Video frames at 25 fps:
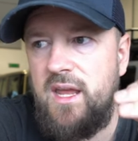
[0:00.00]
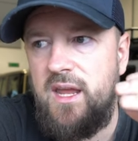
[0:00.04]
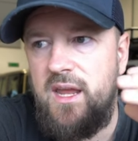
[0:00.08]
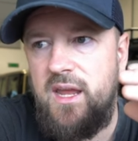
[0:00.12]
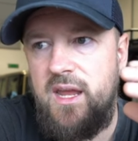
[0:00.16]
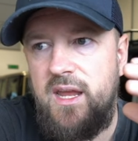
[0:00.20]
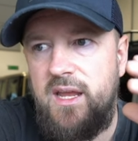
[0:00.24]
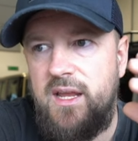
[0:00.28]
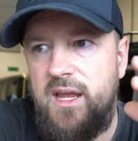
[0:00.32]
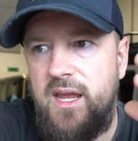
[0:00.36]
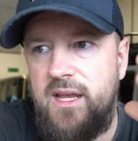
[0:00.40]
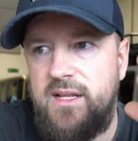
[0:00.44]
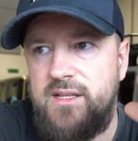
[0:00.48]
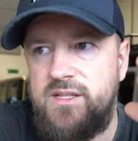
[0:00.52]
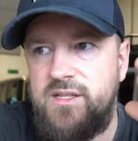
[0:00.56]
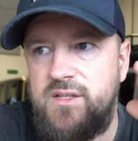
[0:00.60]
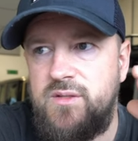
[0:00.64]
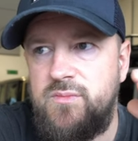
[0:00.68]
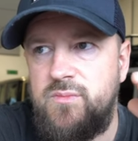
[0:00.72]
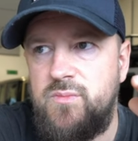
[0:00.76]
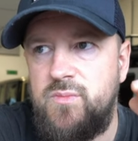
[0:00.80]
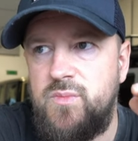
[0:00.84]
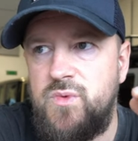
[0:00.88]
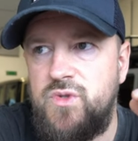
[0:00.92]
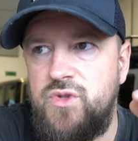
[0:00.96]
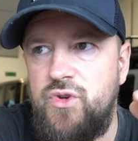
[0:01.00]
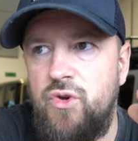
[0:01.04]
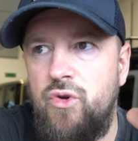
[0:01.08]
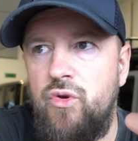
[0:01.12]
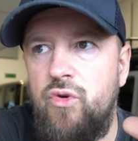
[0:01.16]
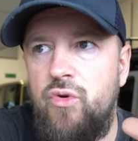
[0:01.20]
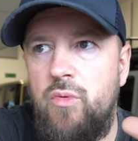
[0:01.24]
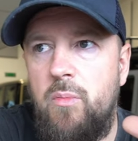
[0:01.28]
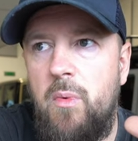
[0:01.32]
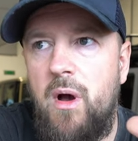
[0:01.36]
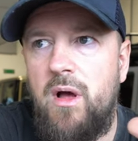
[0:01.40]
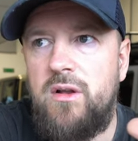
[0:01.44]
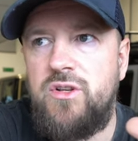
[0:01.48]
It's
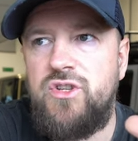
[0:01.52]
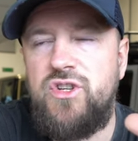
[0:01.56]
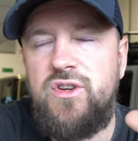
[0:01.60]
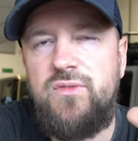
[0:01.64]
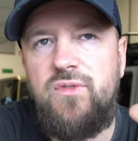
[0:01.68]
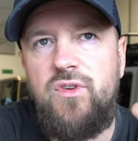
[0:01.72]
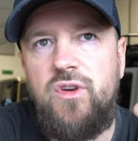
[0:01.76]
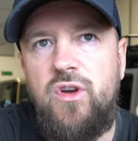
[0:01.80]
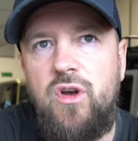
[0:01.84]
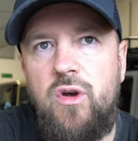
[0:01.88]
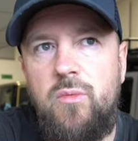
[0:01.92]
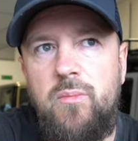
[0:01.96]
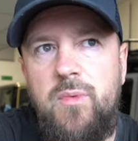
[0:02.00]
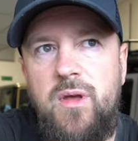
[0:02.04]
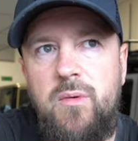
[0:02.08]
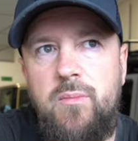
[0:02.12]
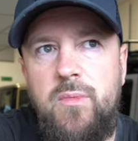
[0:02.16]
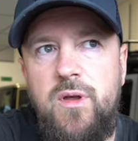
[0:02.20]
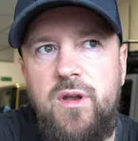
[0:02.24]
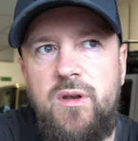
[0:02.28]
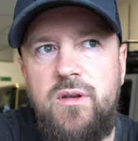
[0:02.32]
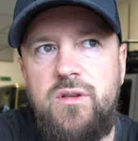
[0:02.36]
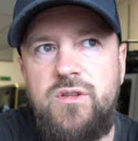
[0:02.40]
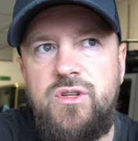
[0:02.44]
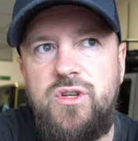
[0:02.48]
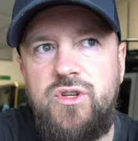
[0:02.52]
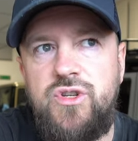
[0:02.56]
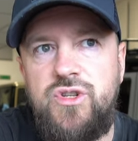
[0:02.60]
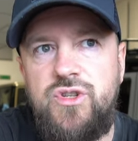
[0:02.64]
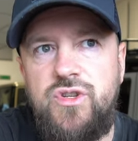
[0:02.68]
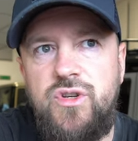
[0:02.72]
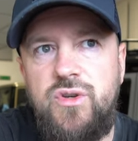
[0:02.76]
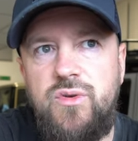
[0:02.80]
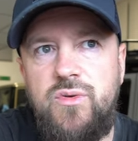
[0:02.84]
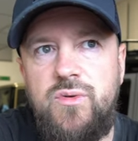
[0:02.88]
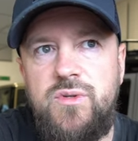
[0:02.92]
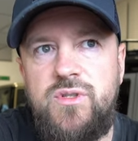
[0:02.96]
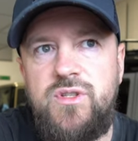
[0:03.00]
too much of a commitment to
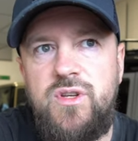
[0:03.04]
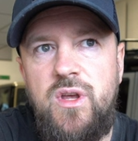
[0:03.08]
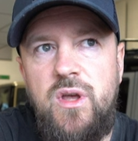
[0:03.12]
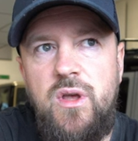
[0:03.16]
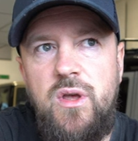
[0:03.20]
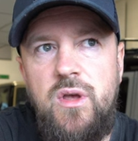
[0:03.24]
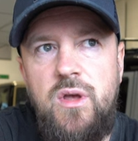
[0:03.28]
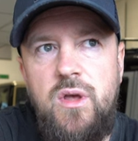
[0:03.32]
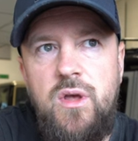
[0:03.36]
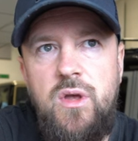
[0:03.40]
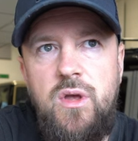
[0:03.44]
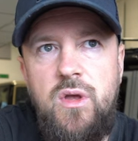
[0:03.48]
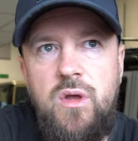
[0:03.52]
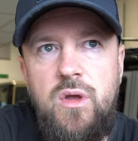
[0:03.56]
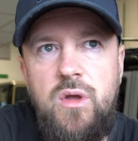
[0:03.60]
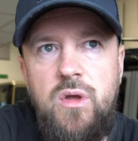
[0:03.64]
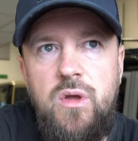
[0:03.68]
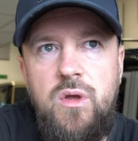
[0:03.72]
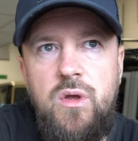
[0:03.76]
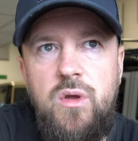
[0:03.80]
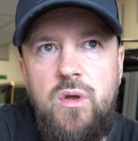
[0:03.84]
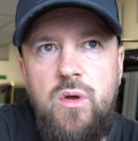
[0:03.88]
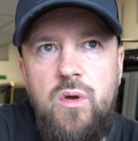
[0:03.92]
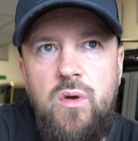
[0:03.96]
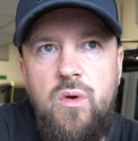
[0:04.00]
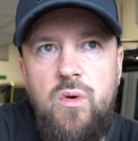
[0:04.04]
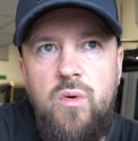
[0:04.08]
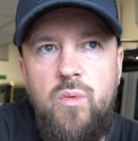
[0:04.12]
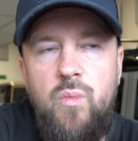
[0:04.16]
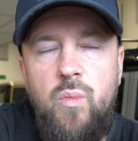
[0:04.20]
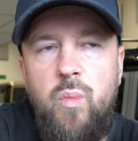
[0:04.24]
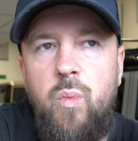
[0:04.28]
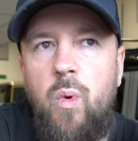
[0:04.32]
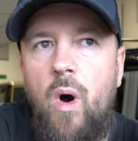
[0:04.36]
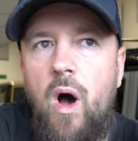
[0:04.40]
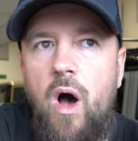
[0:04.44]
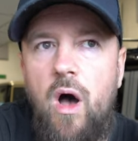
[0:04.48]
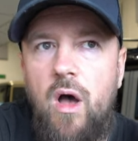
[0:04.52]
shoot
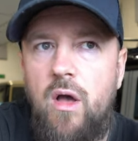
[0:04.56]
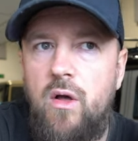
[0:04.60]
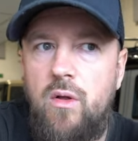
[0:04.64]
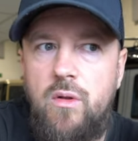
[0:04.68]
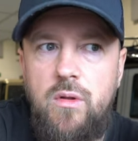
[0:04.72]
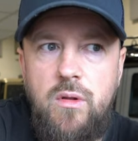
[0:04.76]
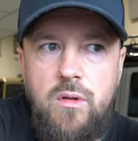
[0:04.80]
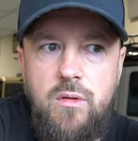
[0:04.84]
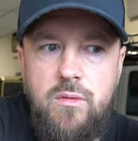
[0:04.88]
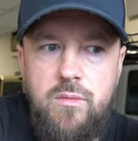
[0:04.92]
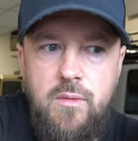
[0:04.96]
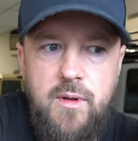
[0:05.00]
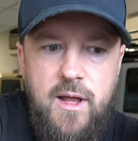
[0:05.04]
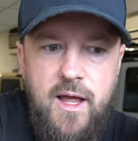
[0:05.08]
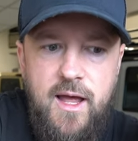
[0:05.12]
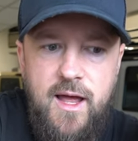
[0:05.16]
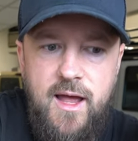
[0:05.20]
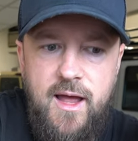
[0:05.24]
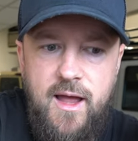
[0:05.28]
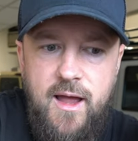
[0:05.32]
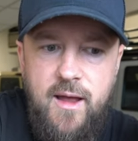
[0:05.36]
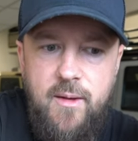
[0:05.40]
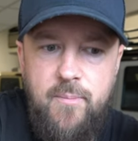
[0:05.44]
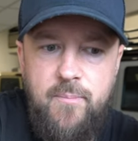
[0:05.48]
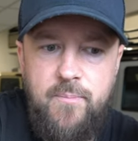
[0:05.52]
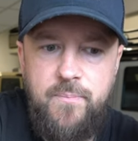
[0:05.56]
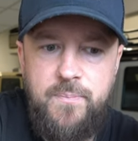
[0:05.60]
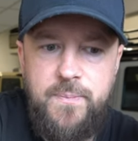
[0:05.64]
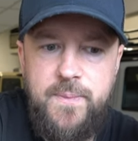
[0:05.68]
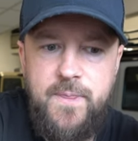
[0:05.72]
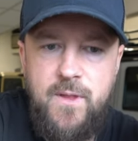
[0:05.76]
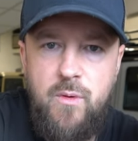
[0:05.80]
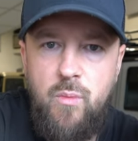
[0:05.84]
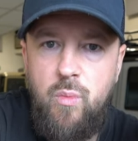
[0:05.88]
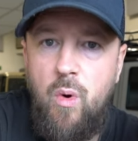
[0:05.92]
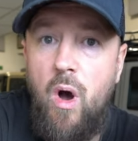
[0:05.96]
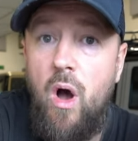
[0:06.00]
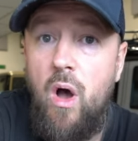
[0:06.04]
while
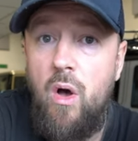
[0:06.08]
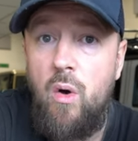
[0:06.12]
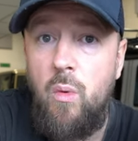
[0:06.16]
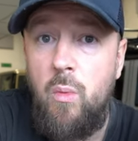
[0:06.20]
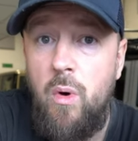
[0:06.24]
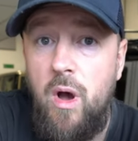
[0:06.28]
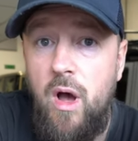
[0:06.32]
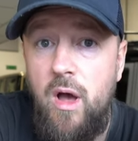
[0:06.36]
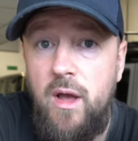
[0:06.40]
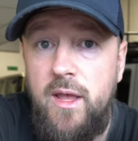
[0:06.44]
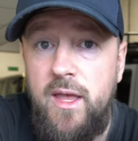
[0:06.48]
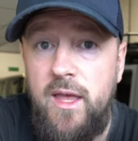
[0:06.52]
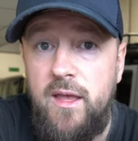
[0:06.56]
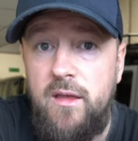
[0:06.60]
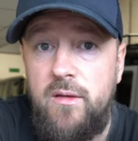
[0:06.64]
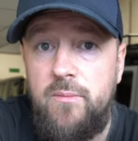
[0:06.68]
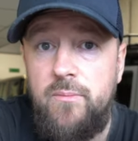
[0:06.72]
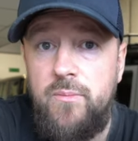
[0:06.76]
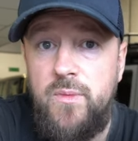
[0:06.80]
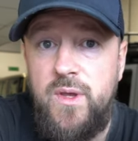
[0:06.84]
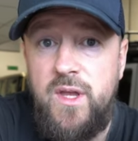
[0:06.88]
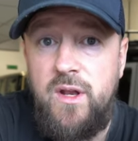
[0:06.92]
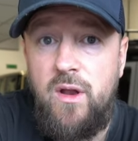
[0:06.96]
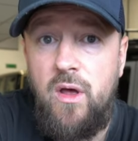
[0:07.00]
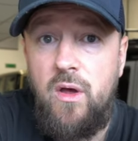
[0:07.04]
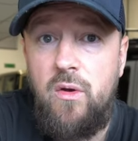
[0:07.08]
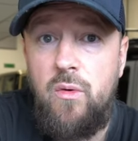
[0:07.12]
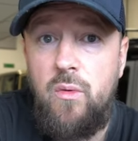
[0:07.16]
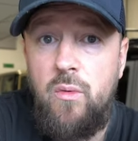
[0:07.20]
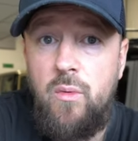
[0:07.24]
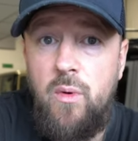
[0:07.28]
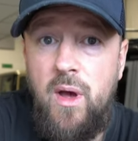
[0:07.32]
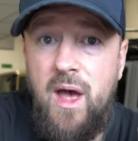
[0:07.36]
working, you know?